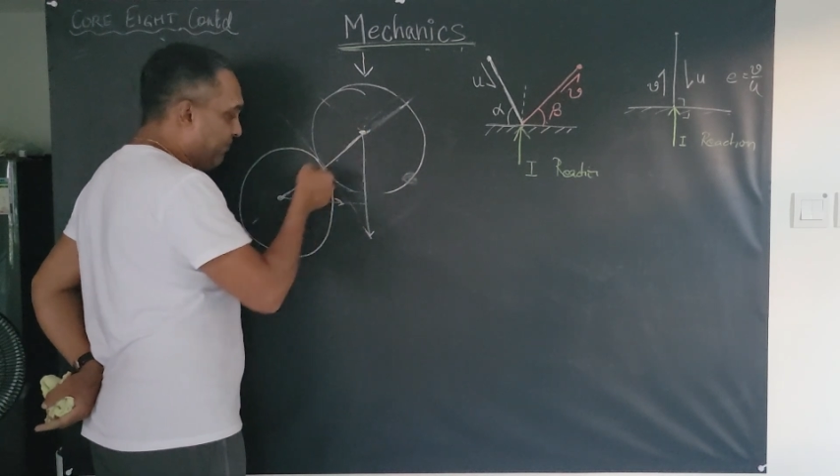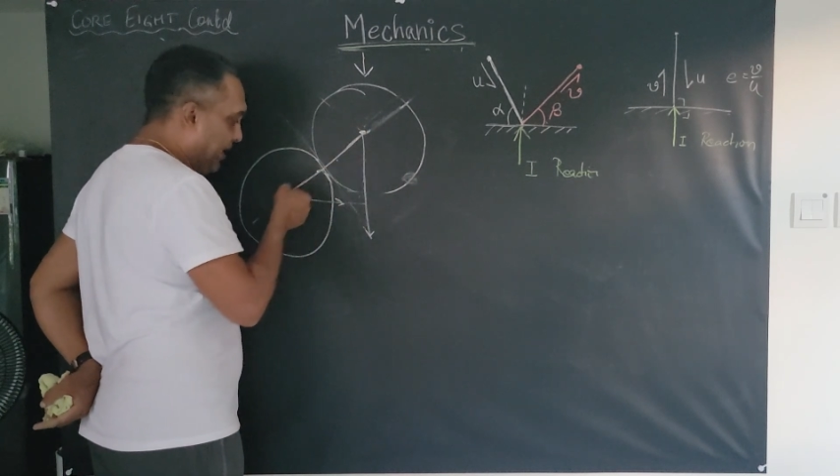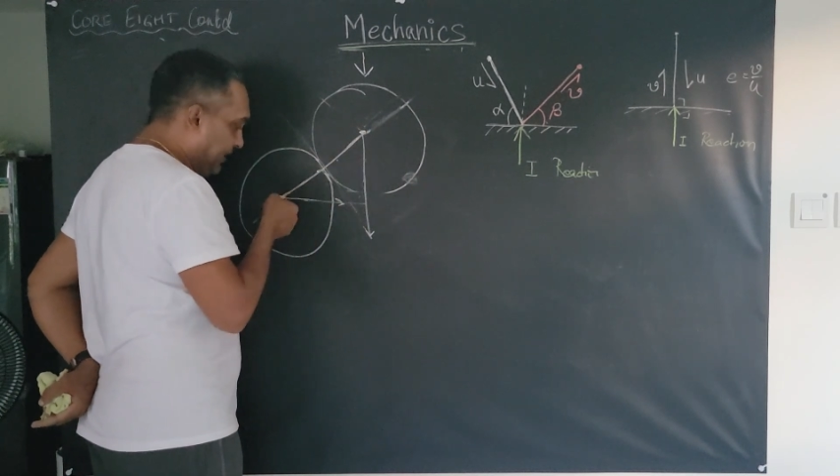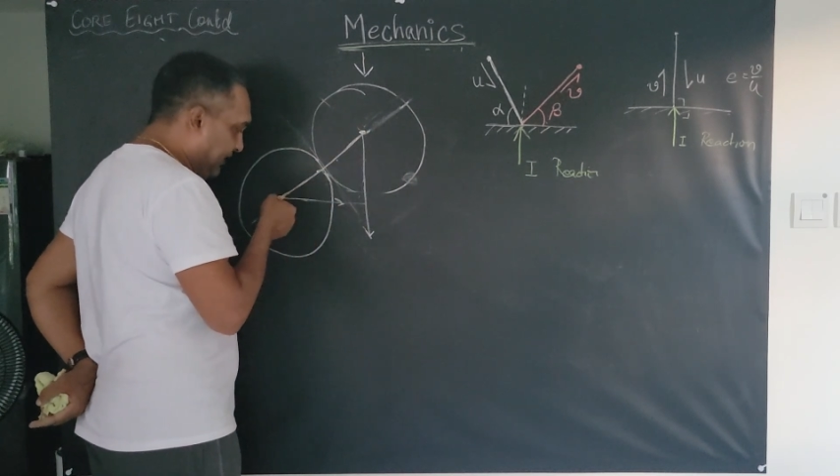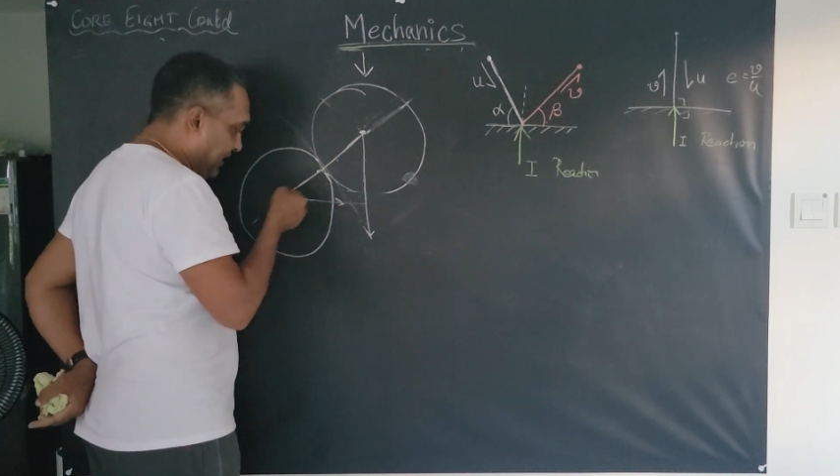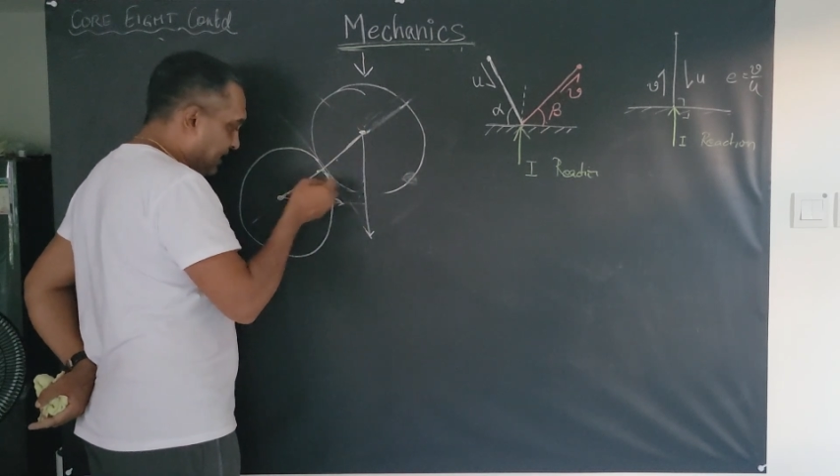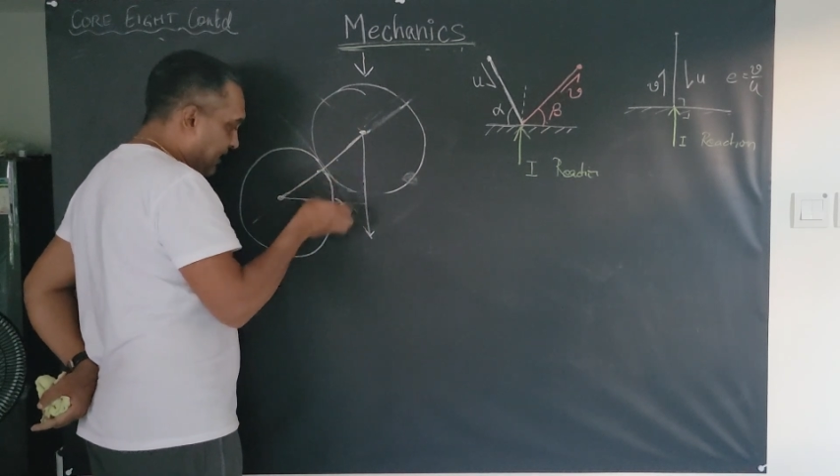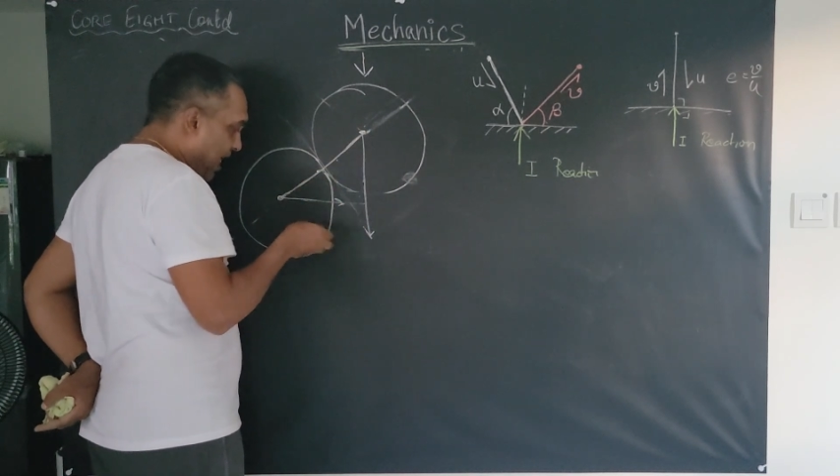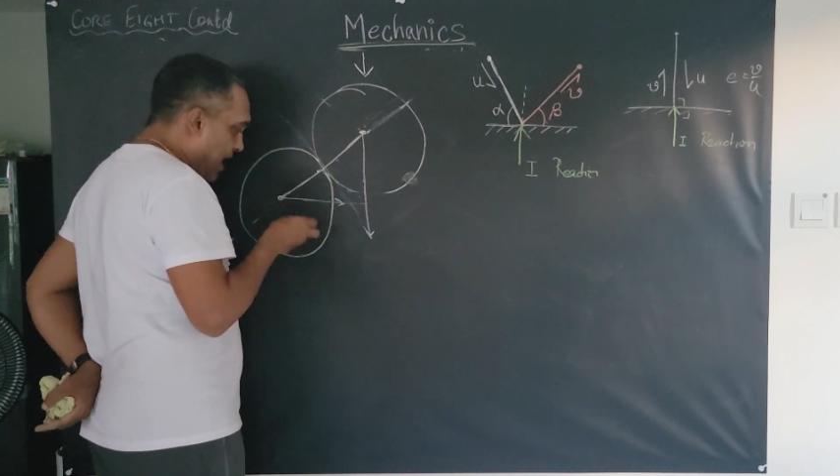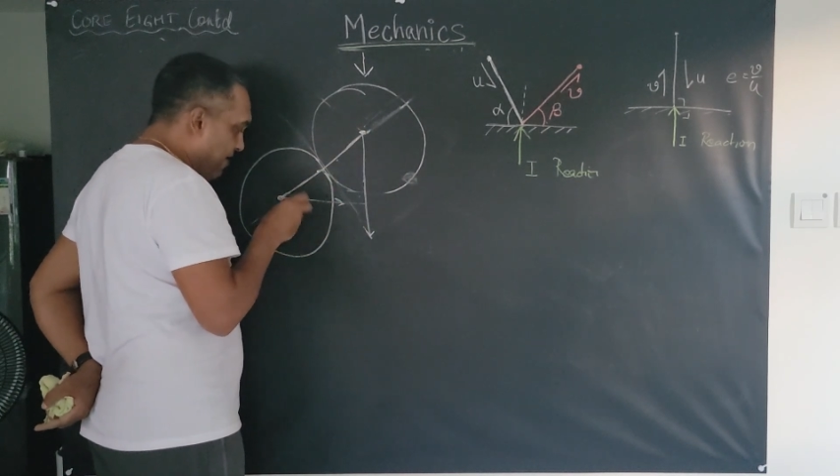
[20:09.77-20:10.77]
But this
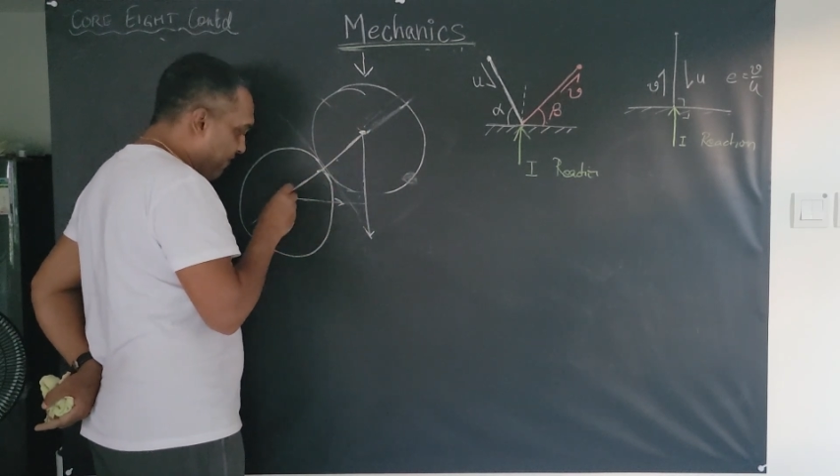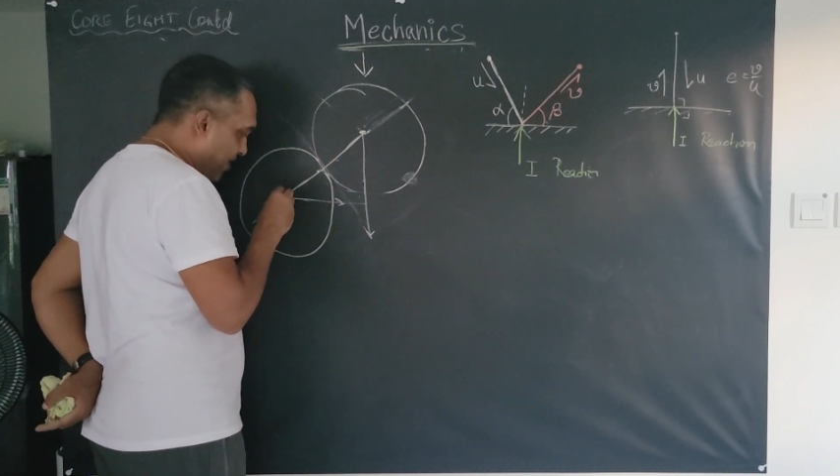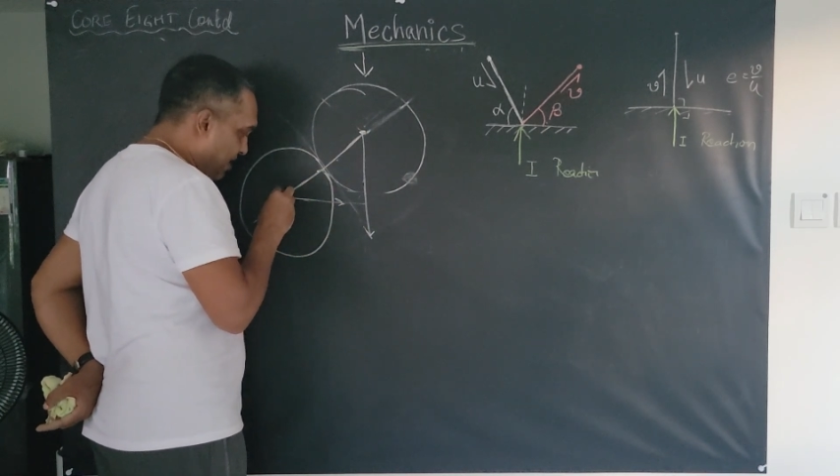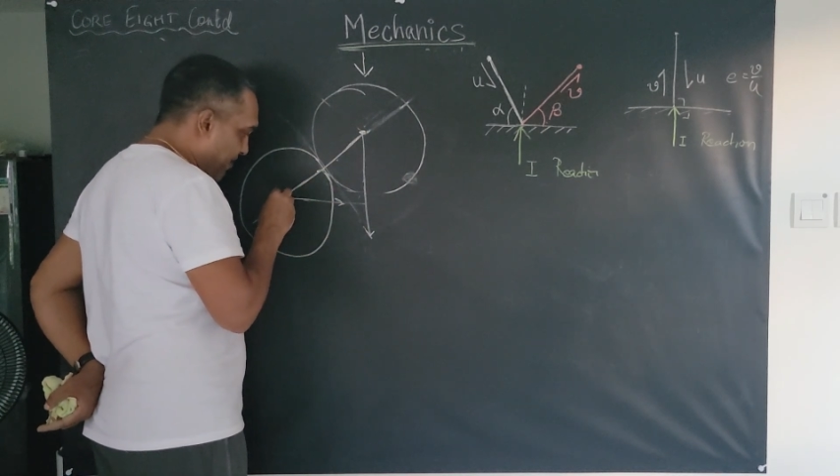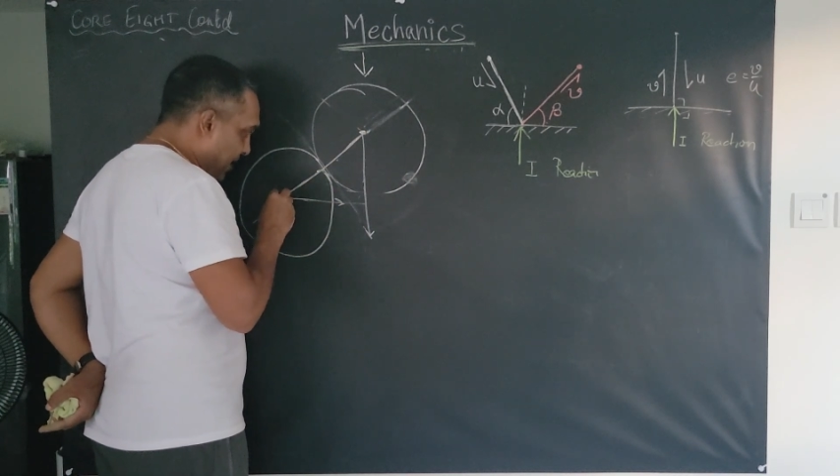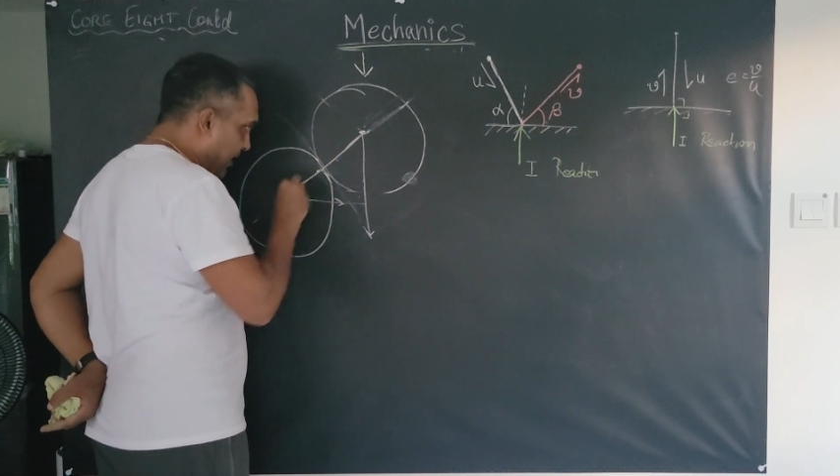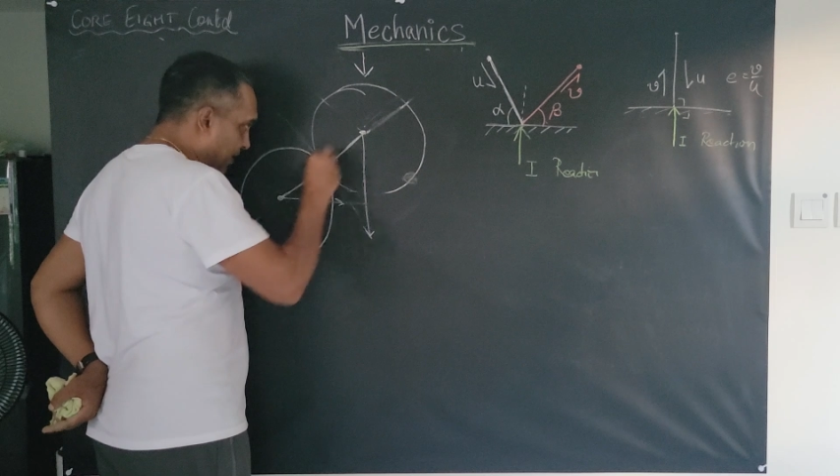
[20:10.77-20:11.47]
line, fundamentally,